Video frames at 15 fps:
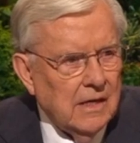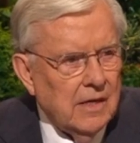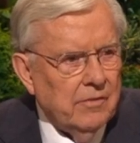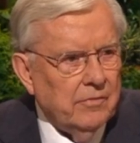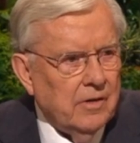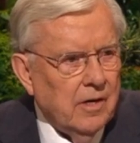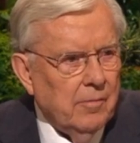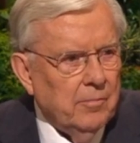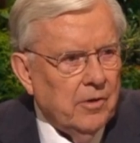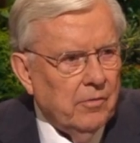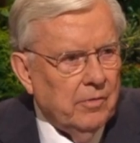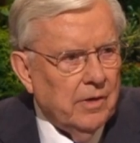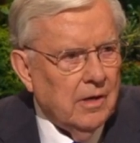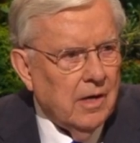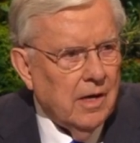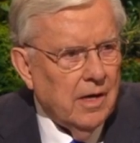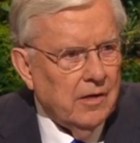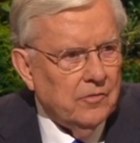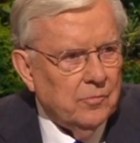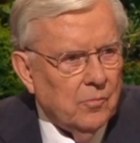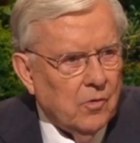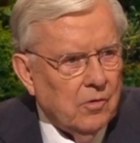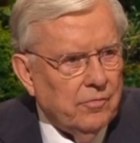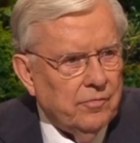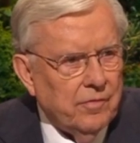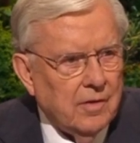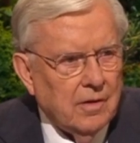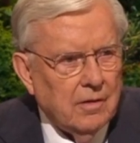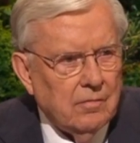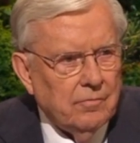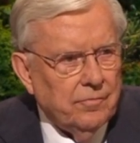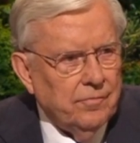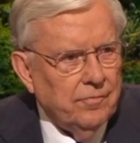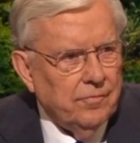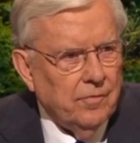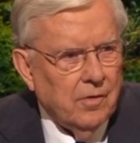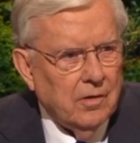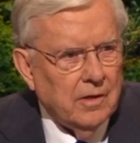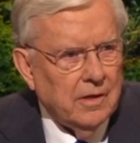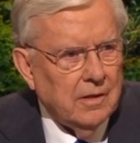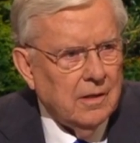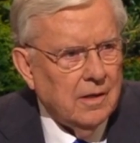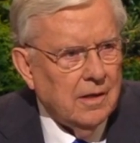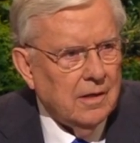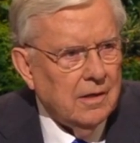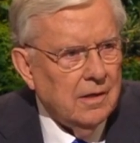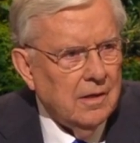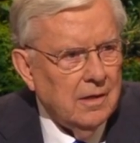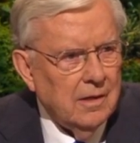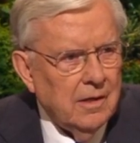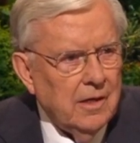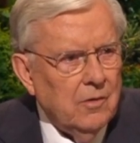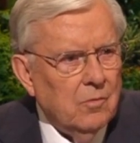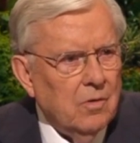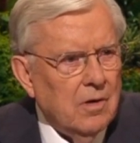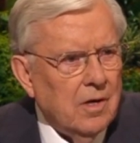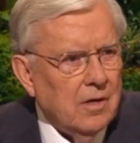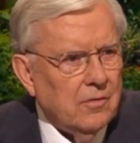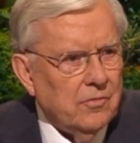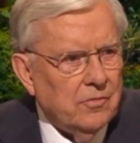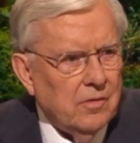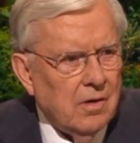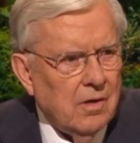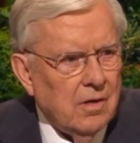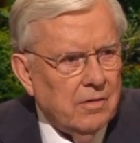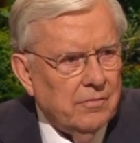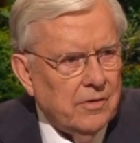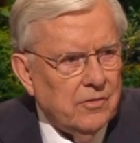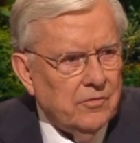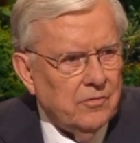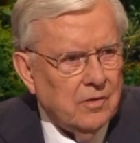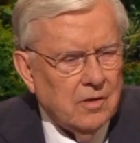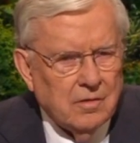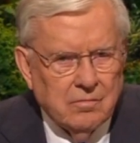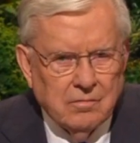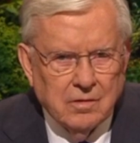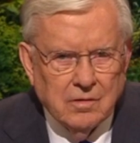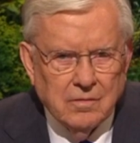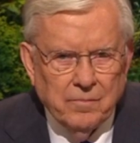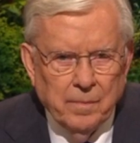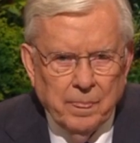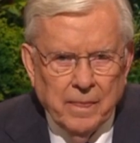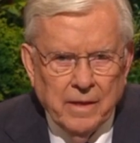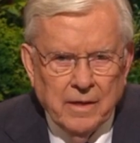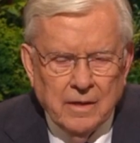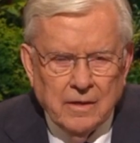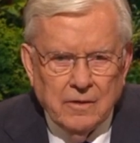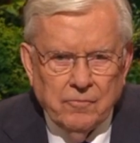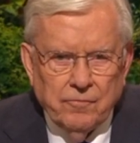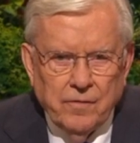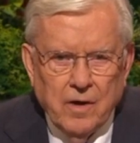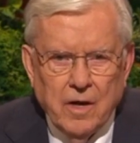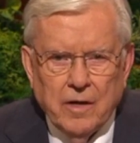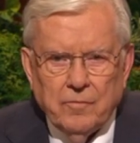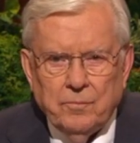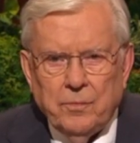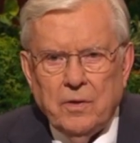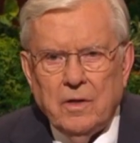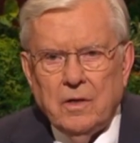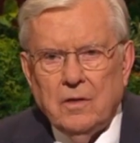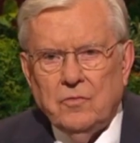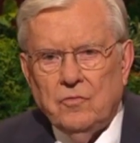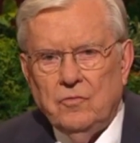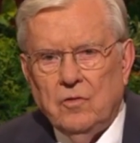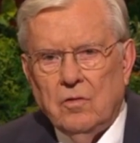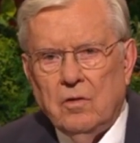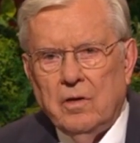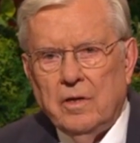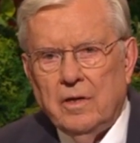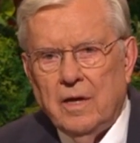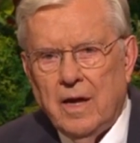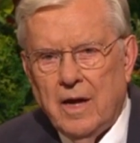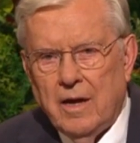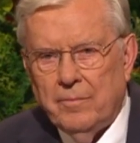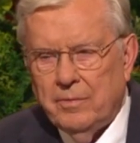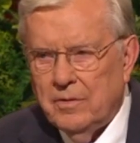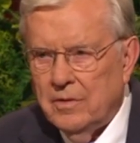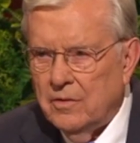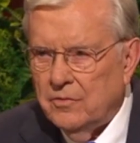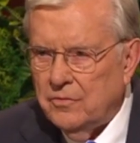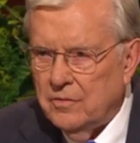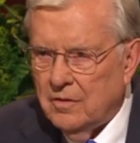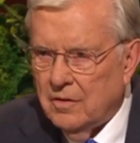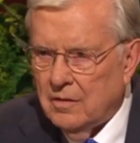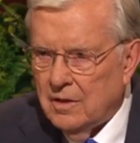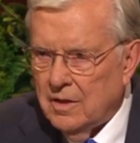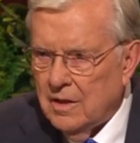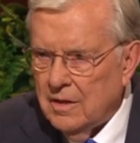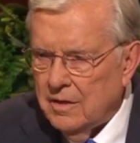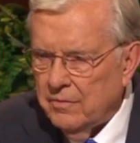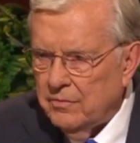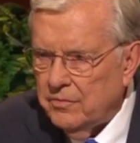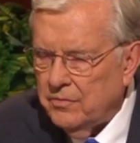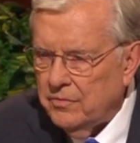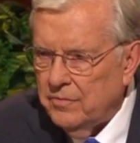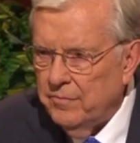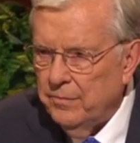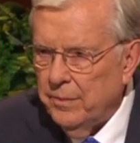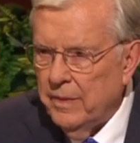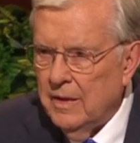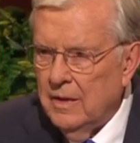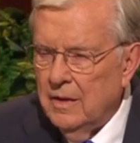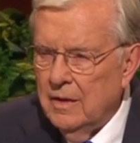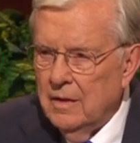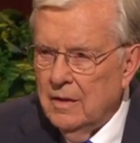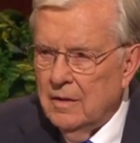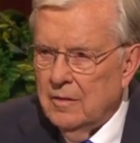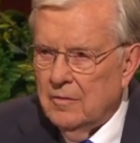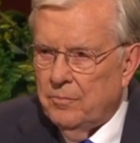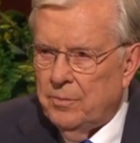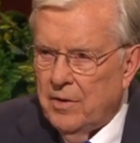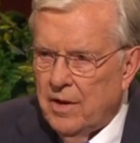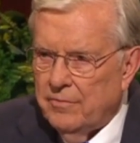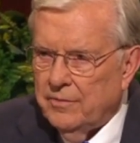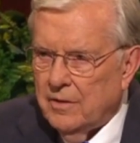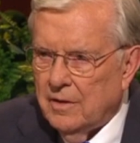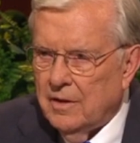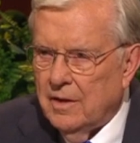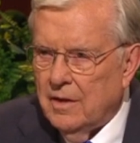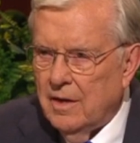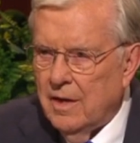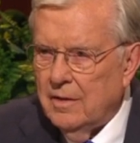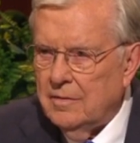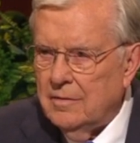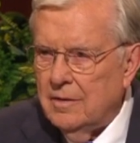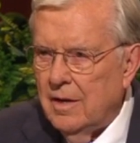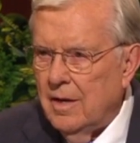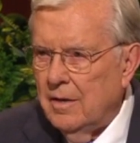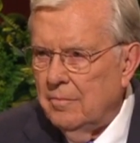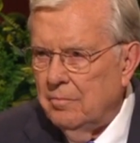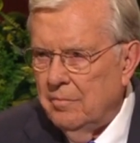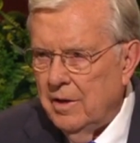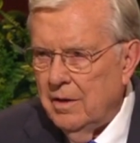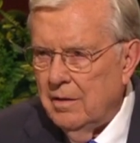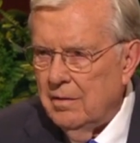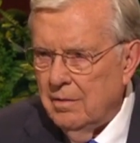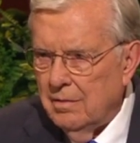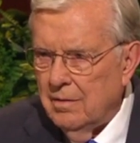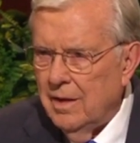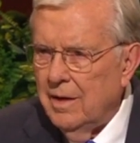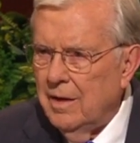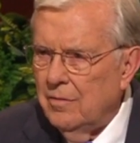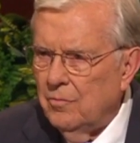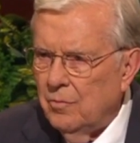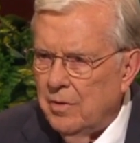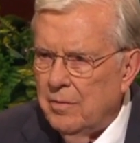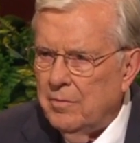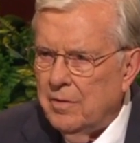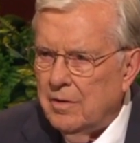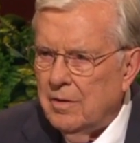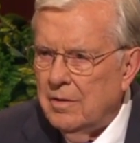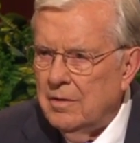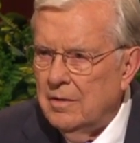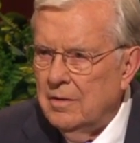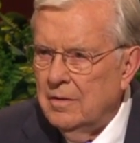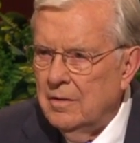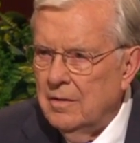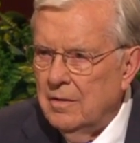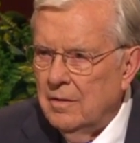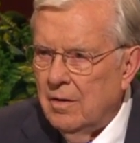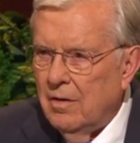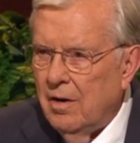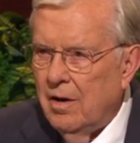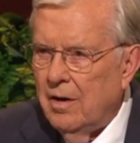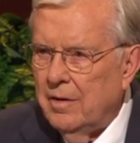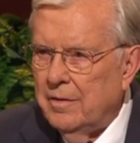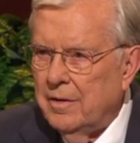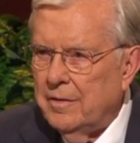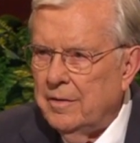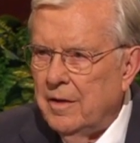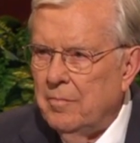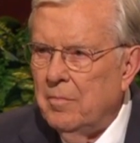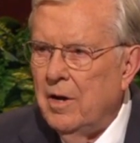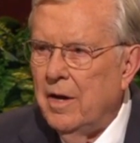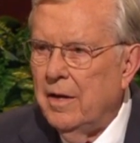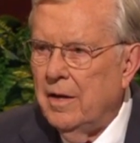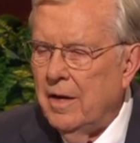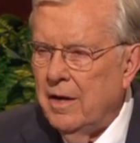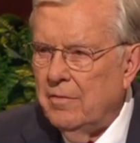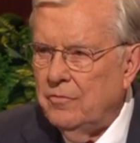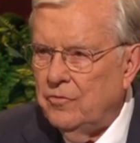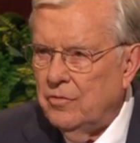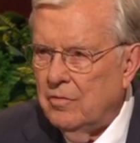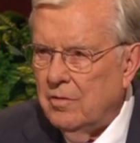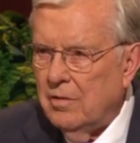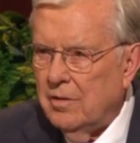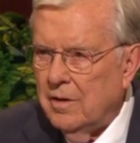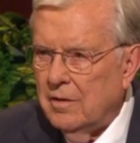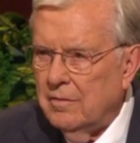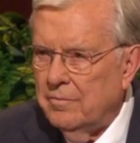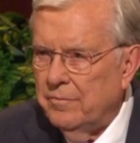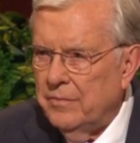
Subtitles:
I've come to realize more fully that he wants all of his children to find peace, joy, and happiness in their lives. The prophet Lehi taught men and women are that they might have joy.